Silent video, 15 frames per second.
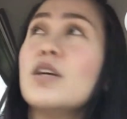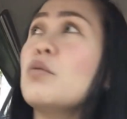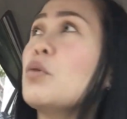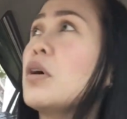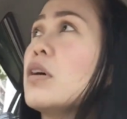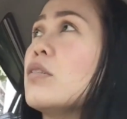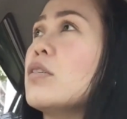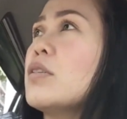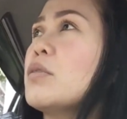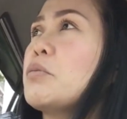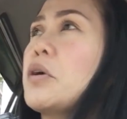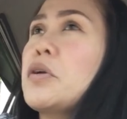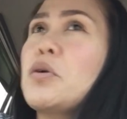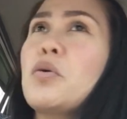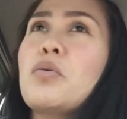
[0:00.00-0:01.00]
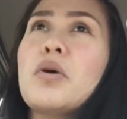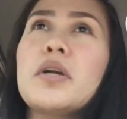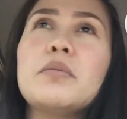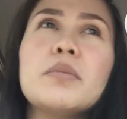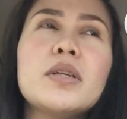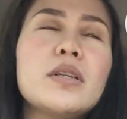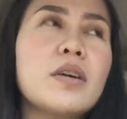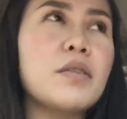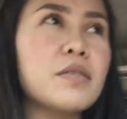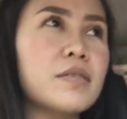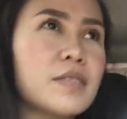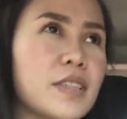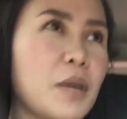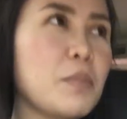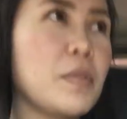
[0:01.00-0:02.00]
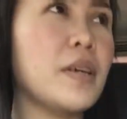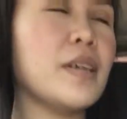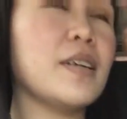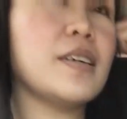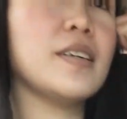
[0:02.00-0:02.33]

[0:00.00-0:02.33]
Yeah, whatever, 101 man daw, sabi.